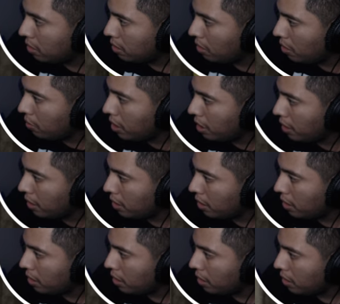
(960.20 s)
Okay.
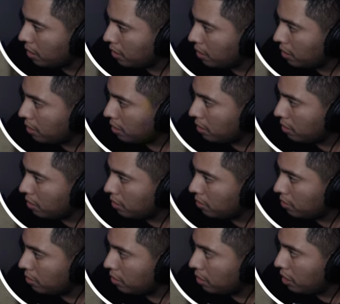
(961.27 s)

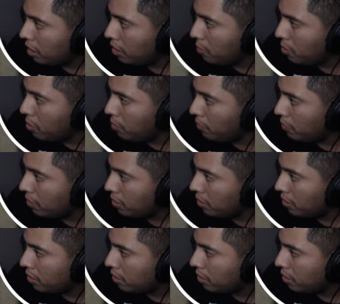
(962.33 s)
He moved.